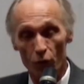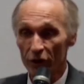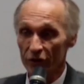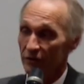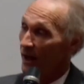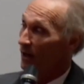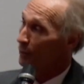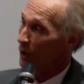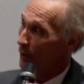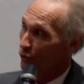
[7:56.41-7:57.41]
We don't don't even
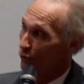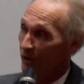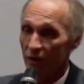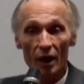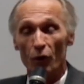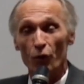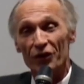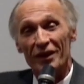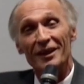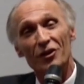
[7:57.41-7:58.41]
have problems with,
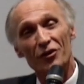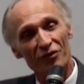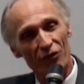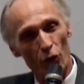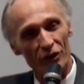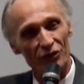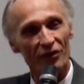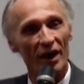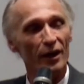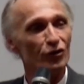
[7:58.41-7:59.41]
with any of the forest
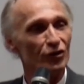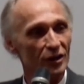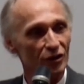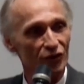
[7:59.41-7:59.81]
fires that you